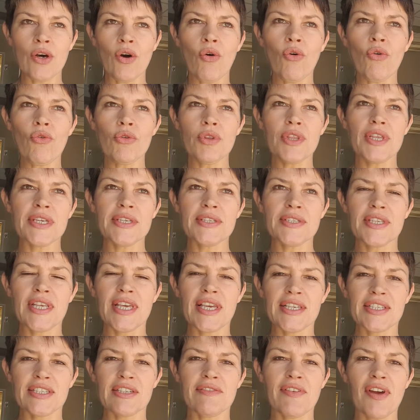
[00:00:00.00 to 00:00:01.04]
All these
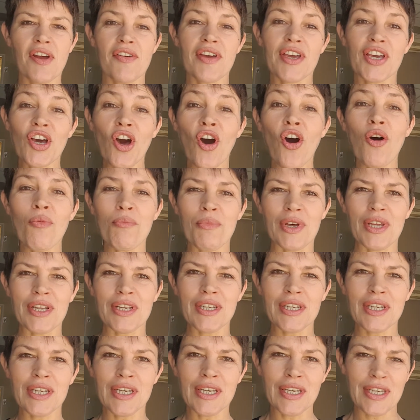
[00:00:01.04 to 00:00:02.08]
things are very
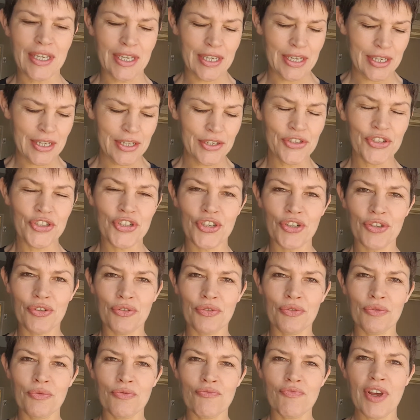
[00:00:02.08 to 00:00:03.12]
common
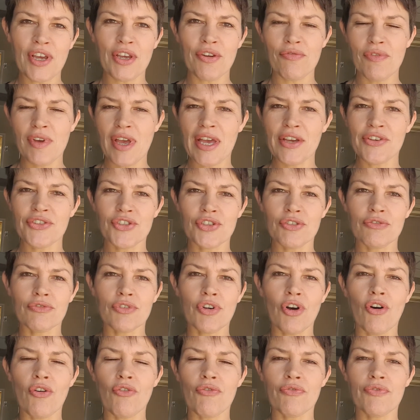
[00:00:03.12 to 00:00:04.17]
to recreational
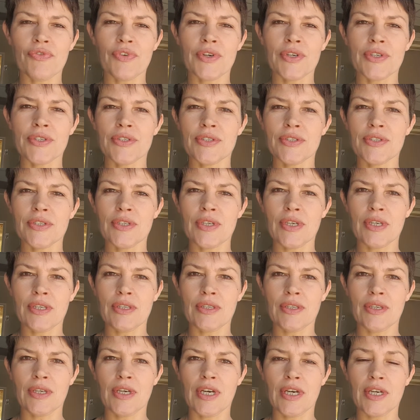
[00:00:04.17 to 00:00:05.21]
golfers,
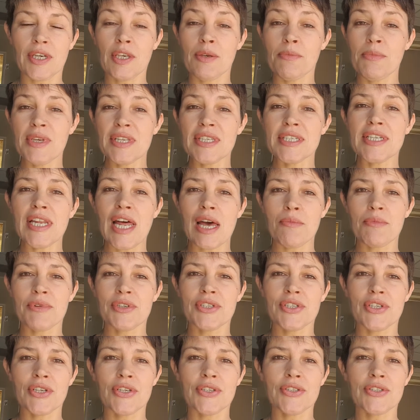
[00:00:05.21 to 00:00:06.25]
committed
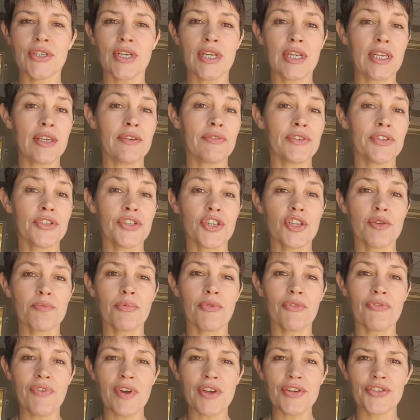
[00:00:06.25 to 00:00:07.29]
amateurs, and even to the
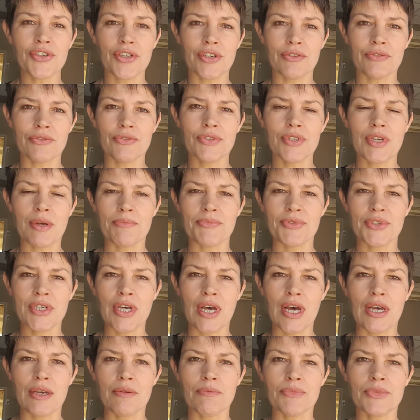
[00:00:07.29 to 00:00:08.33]
professionals
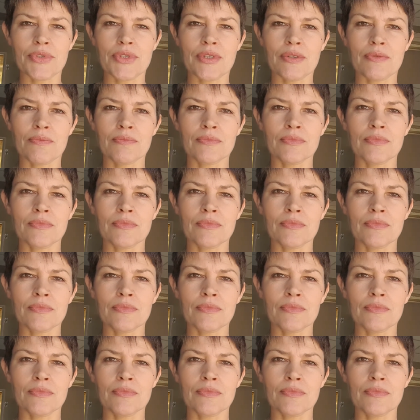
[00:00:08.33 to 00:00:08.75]
sometimes.